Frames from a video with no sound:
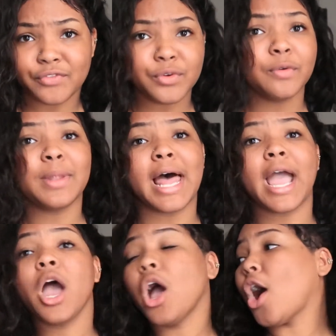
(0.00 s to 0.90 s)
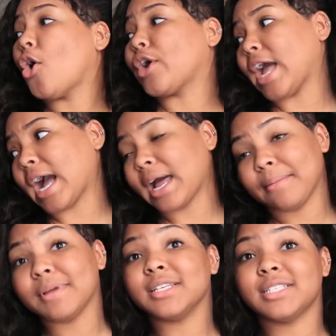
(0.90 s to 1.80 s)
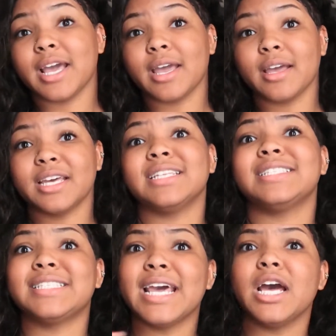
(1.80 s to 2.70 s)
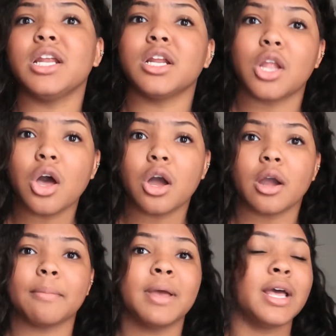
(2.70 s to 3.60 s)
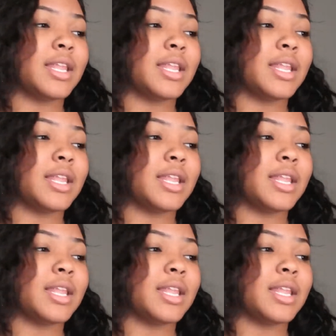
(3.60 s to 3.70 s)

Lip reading: If you like, okay, I gotta meditate, and set an alarm.